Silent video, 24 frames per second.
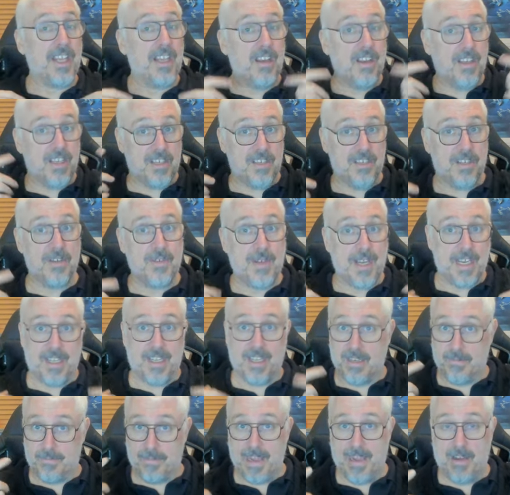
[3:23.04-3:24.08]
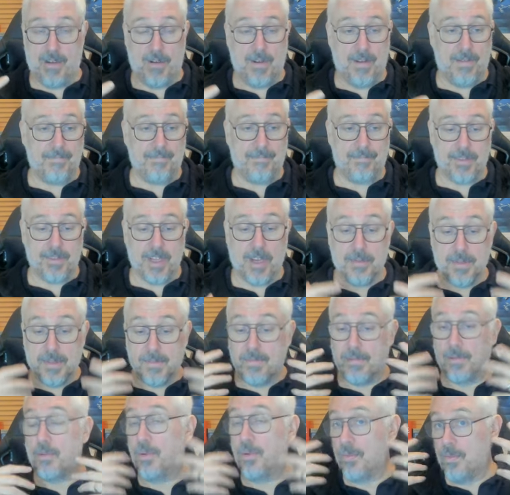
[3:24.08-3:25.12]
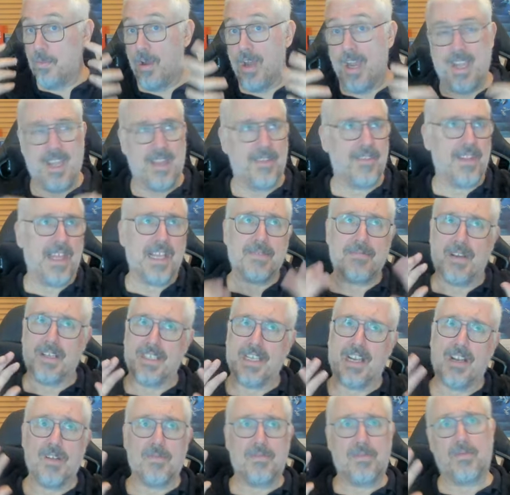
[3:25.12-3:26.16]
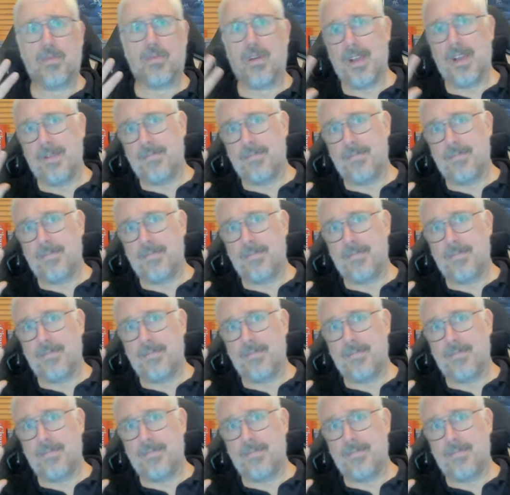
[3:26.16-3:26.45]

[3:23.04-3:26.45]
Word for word: I can do anything about. I was born white, and that's my terrible white